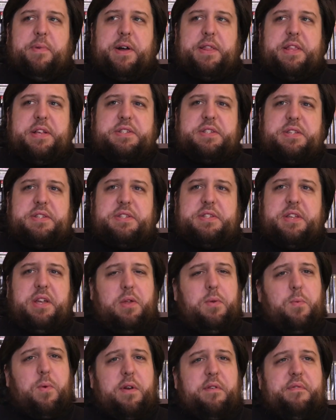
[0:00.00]
but this is
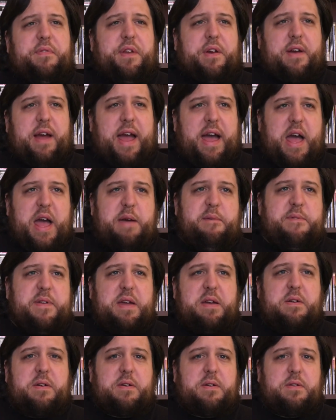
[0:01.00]
still one of their
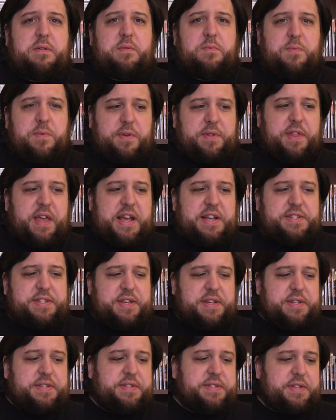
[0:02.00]
heavier
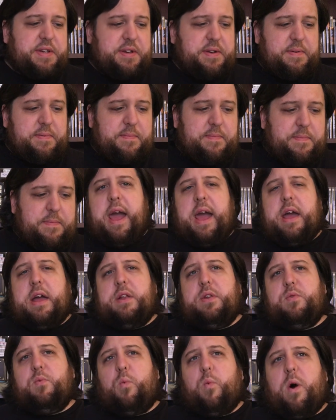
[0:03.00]
releases
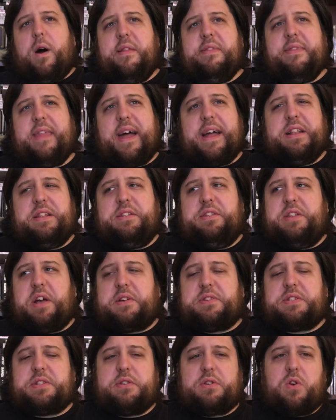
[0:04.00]
and one that
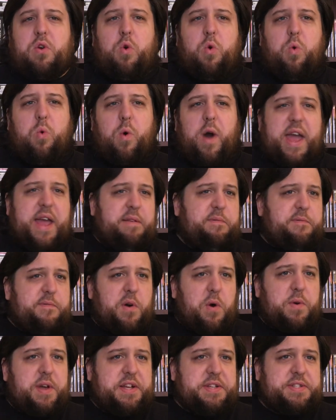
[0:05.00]
doesn't quite
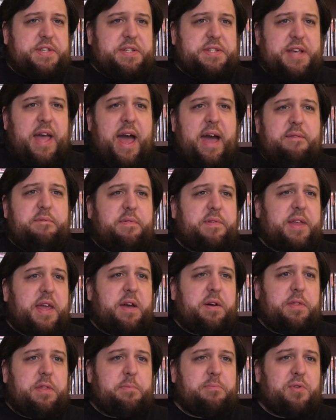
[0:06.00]
focus as
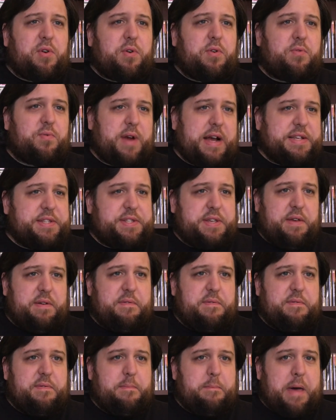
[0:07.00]
heavily on the
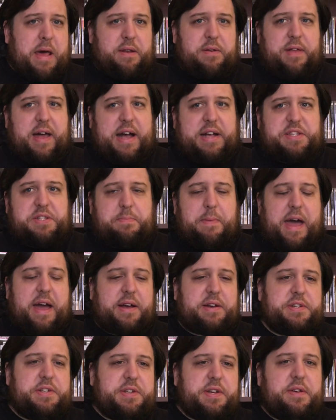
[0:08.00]
progressive metal
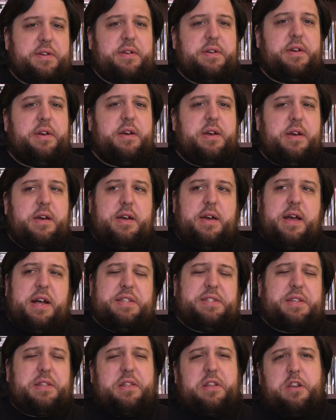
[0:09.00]
aspect.
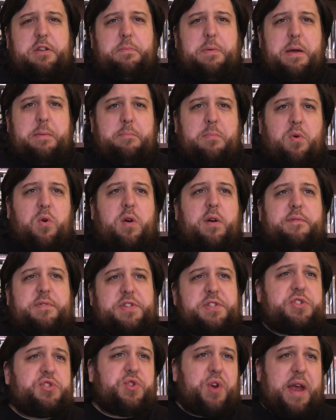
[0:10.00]
It's a little bit more of a
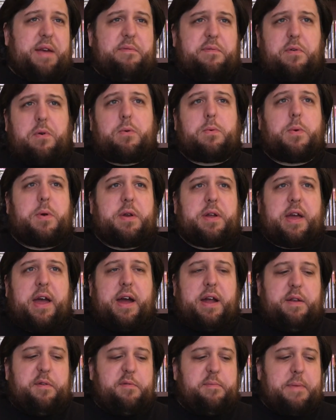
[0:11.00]
straightforward
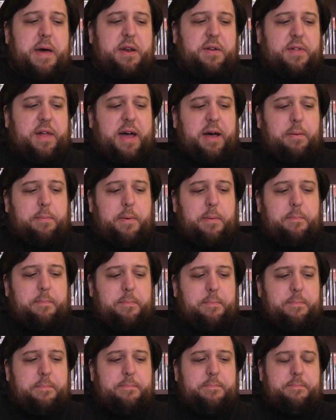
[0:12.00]
kind of metal album.
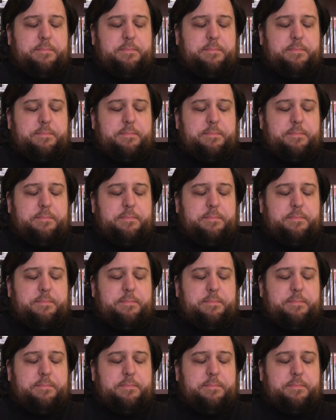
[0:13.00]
